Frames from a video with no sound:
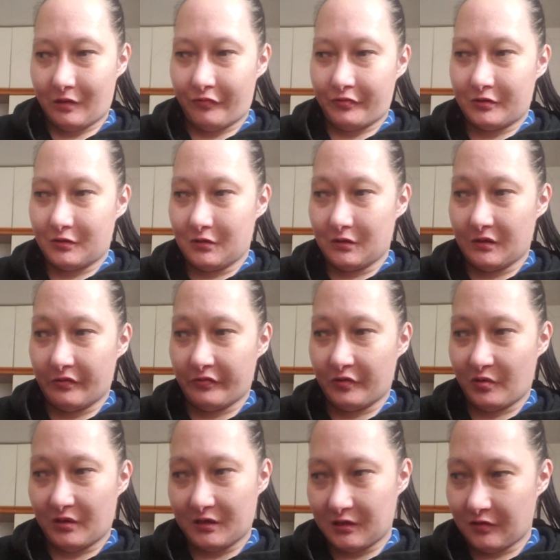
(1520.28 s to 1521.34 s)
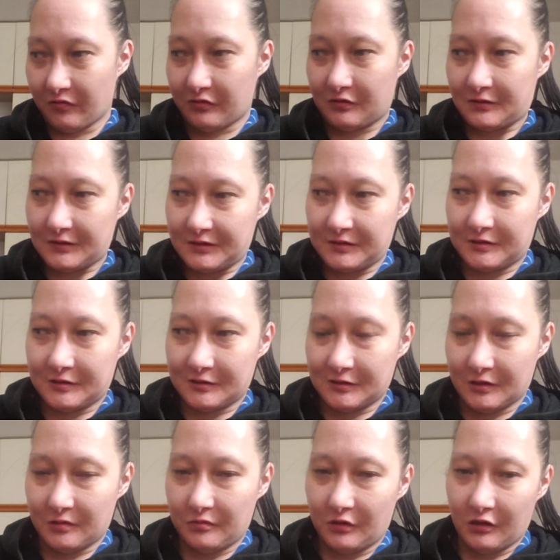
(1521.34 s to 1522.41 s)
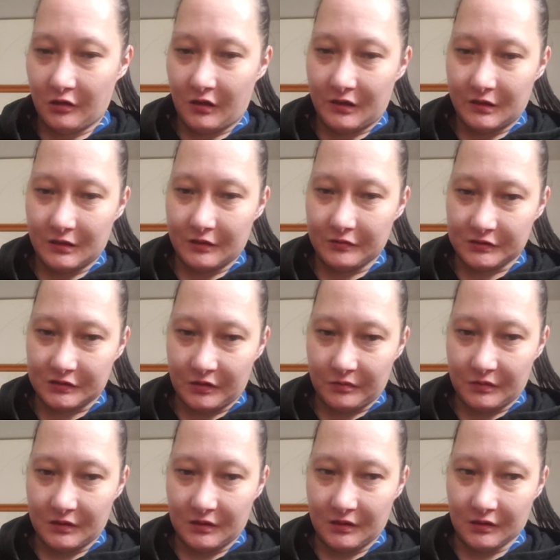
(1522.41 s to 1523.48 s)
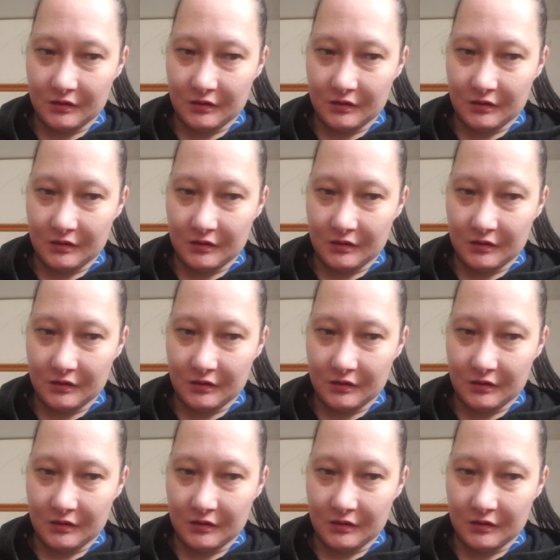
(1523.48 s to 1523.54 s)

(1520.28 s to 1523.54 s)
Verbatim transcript: if you're if you want to give criticism, you gotta give something.